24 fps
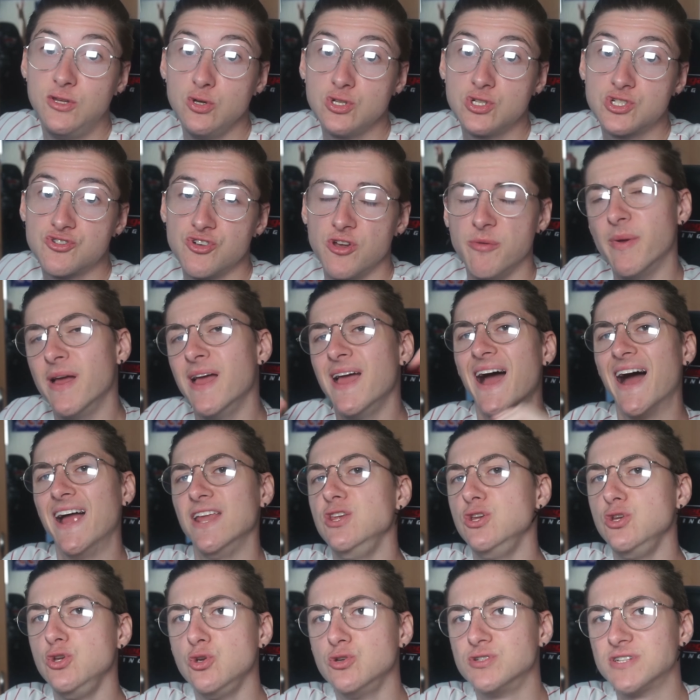do stream
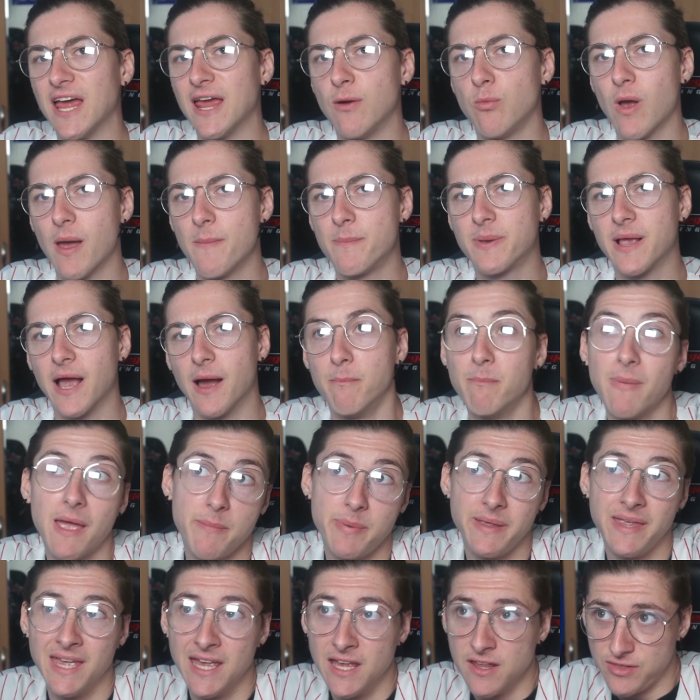and you use a webcam,
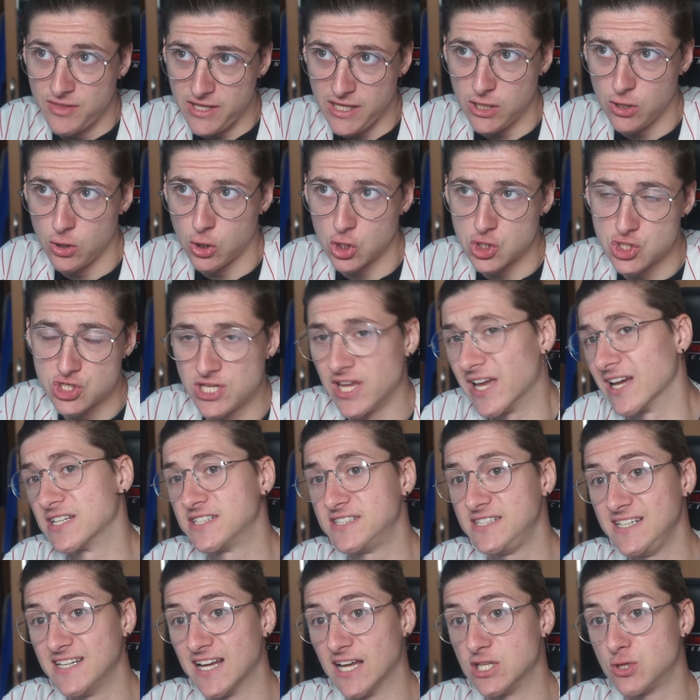maybe the Logitech
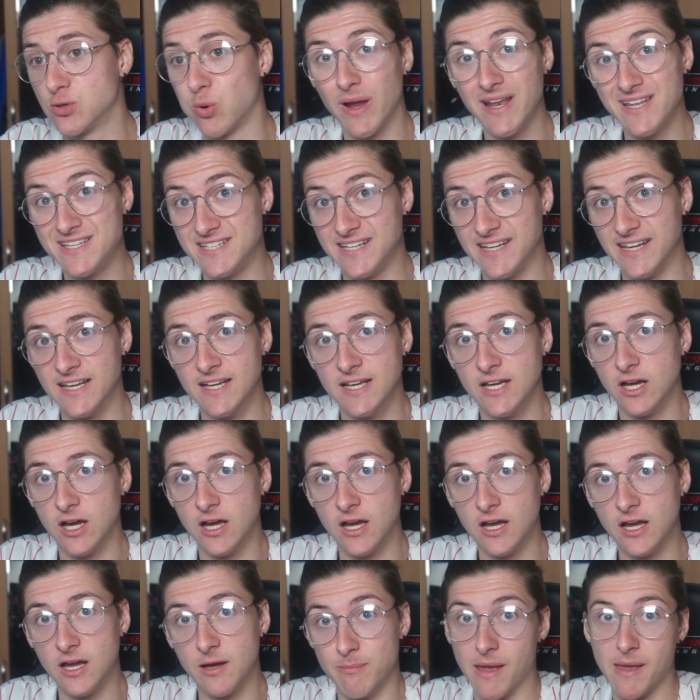
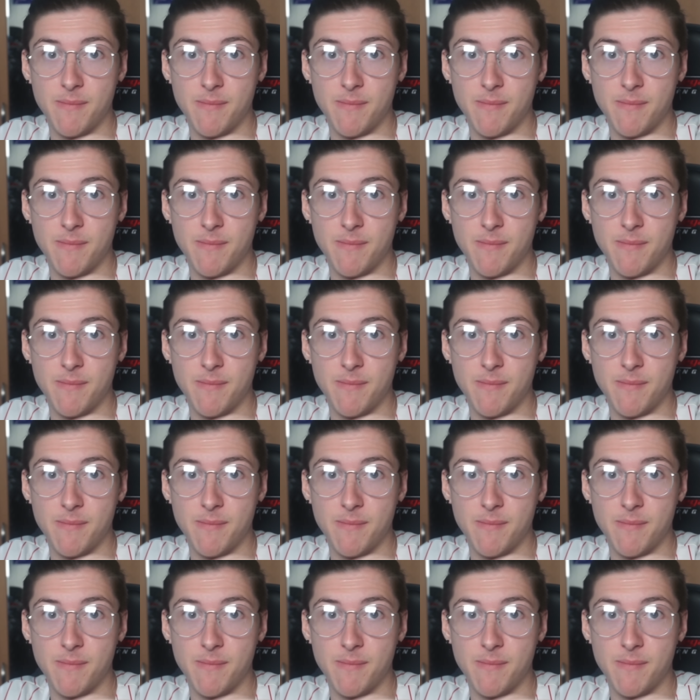C920,